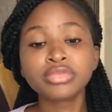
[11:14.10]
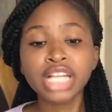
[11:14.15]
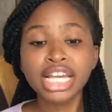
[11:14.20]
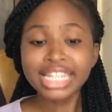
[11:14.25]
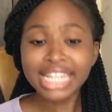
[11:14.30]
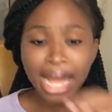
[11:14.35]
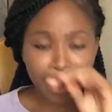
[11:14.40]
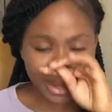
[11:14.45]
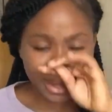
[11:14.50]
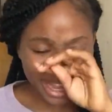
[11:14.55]

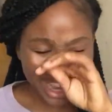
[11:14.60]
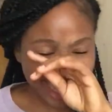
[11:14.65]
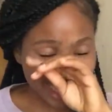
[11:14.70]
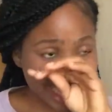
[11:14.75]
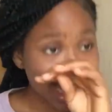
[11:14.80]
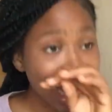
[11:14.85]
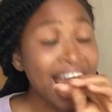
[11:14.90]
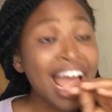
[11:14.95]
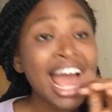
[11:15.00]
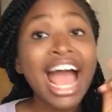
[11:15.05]
Now guys,
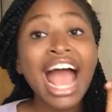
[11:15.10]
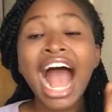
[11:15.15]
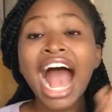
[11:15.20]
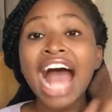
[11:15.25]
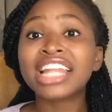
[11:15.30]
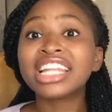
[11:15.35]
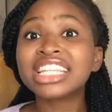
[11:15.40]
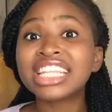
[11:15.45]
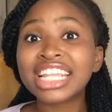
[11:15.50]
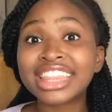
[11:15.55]

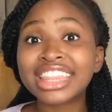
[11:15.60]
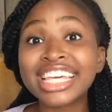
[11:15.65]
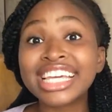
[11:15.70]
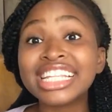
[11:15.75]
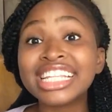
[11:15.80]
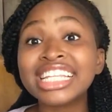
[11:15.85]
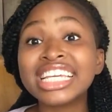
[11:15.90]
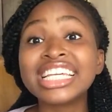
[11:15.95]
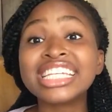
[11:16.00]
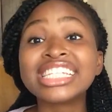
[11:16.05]
another
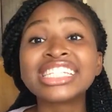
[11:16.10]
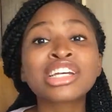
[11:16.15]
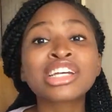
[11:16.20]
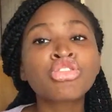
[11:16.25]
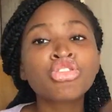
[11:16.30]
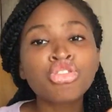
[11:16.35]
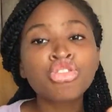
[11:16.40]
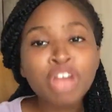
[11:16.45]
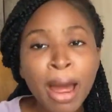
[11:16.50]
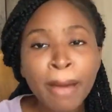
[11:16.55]
thing is
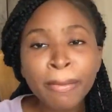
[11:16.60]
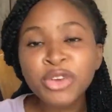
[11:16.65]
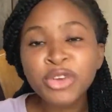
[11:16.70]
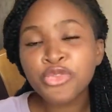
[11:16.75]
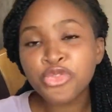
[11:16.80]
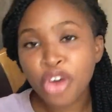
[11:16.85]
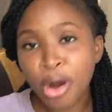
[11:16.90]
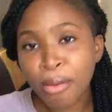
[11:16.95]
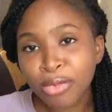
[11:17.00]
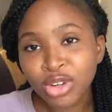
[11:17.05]
cramming
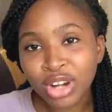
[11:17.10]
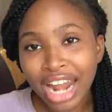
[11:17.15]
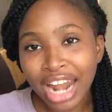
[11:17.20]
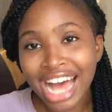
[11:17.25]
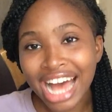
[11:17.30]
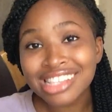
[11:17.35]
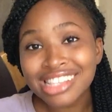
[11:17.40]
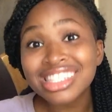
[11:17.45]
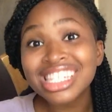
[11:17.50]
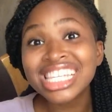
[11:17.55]

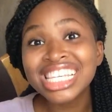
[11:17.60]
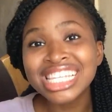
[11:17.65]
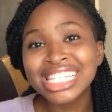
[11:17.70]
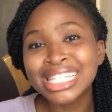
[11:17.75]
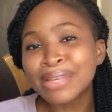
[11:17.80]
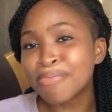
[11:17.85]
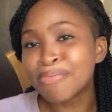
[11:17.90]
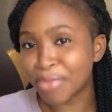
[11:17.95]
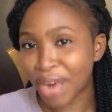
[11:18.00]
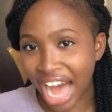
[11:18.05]
formulas
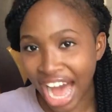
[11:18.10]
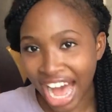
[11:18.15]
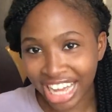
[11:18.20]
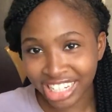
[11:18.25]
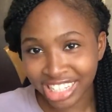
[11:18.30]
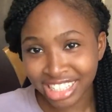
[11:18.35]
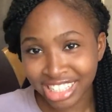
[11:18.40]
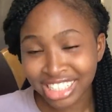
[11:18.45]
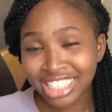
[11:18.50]
isn't bad.